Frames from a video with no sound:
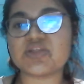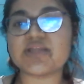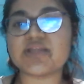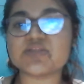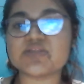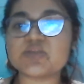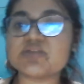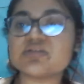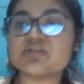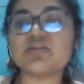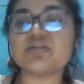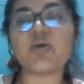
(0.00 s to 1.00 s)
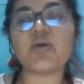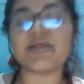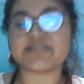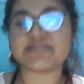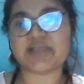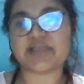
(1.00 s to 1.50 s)
has been written in your
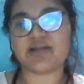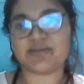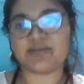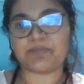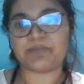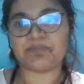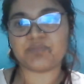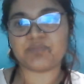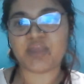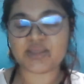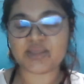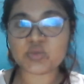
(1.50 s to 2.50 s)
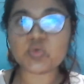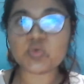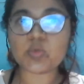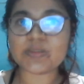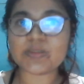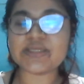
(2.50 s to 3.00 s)
NCERT. I know
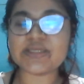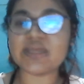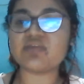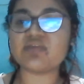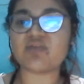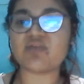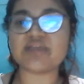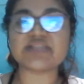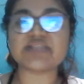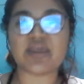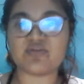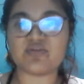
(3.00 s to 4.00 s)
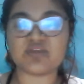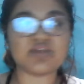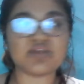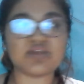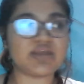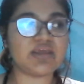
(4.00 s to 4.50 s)
nobody can revise
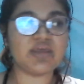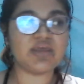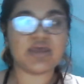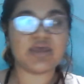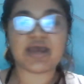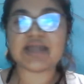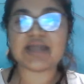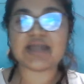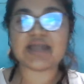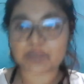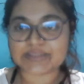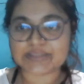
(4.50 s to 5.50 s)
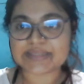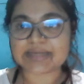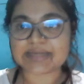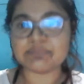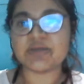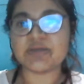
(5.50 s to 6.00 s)
everything at one time,
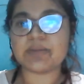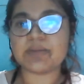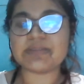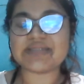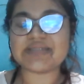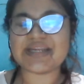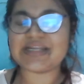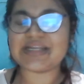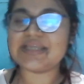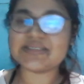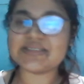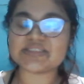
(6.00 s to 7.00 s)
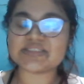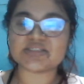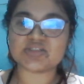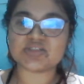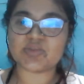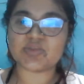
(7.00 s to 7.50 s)
but at least
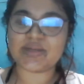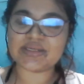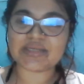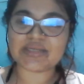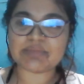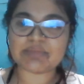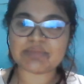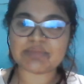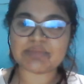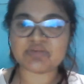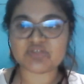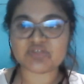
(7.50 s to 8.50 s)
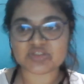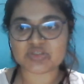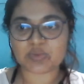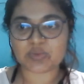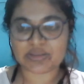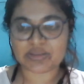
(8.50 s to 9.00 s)
20 time revisions you
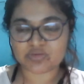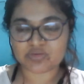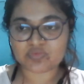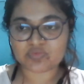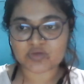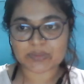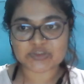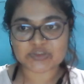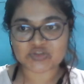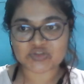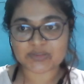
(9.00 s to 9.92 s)
can do for chemistry.